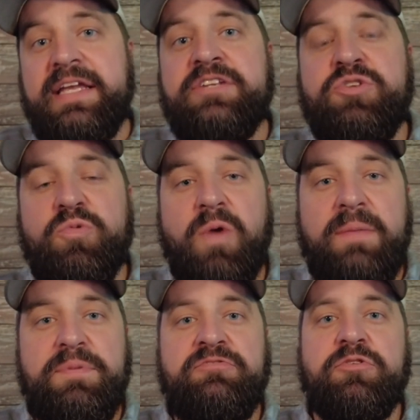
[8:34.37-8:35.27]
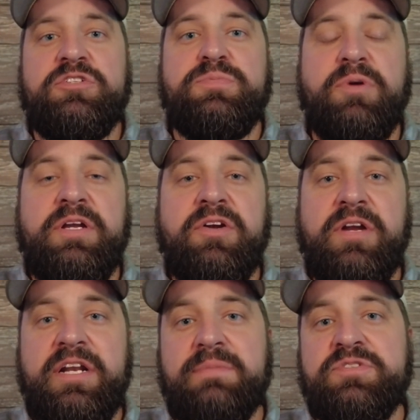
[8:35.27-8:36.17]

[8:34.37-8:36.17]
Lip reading: into right before spring green up.